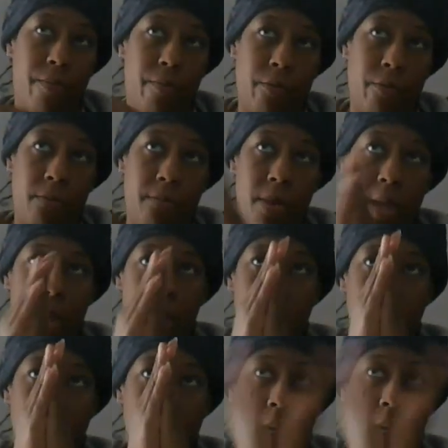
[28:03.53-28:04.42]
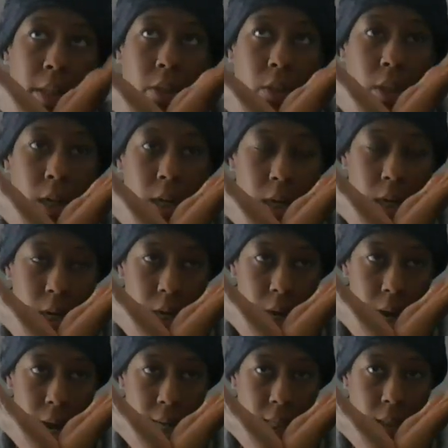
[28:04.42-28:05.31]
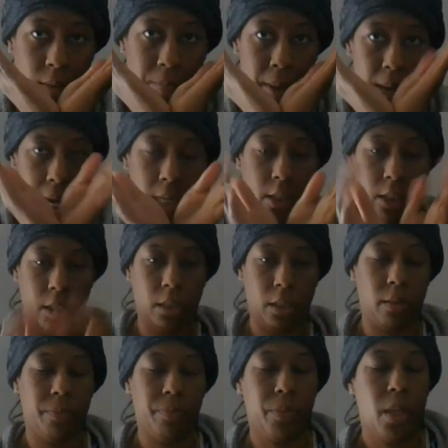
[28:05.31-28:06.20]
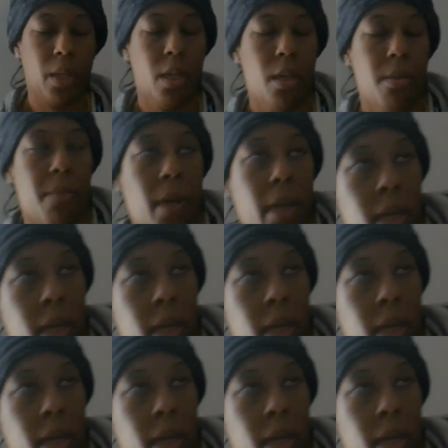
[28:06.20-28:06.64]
for me it started as a patient. But